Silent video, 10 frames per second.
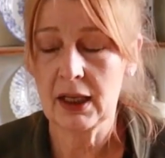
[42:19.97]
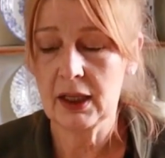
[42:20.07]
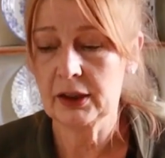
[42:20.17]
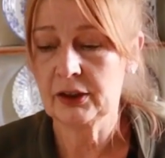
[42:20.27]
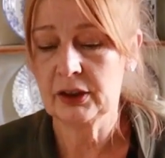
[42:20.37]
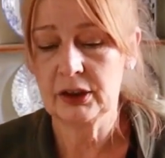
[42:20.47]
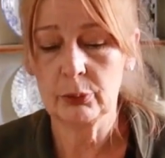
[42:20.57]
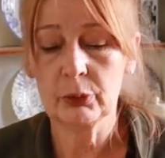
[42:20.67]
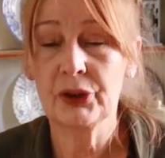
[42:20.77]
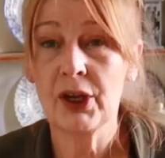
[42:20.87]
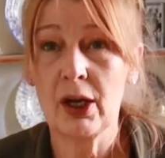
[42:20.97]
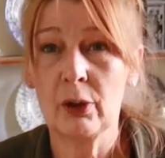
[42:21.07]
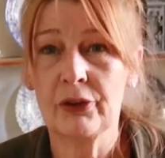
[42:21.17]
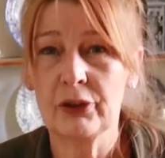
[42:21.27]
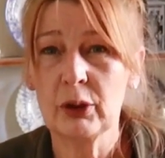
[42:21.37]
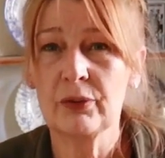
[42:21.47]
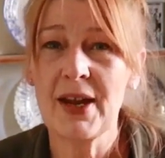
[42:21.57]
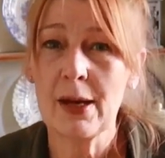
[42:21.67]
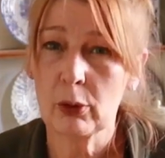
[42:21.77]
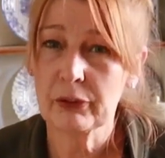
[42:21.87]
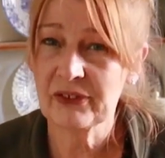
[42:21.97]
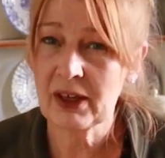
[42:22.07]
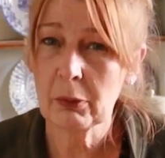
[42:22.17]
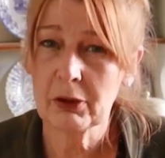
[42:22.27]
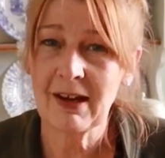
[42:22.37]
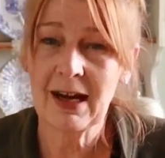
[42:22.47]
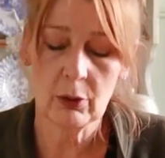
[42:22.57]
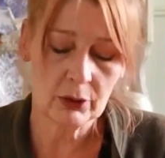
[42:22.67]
and you will know that you've now got sauerkraut